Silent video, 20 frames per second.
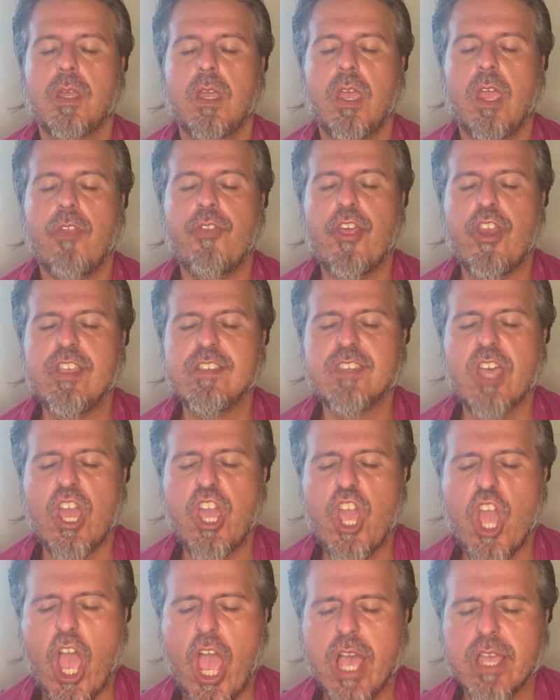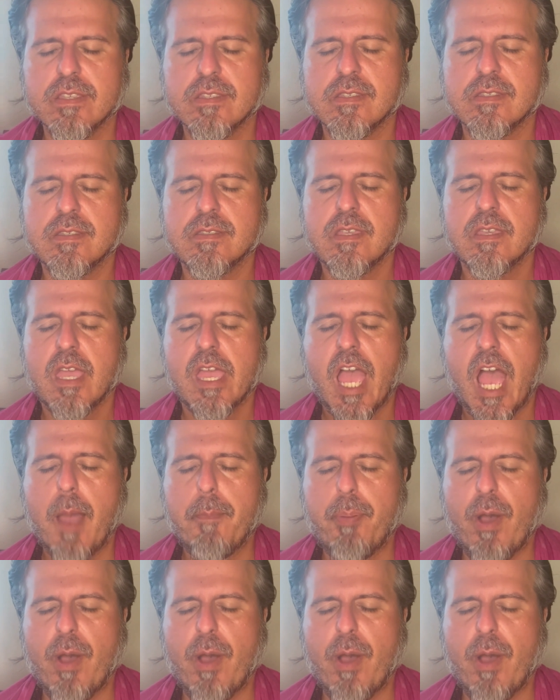And there is a yes, a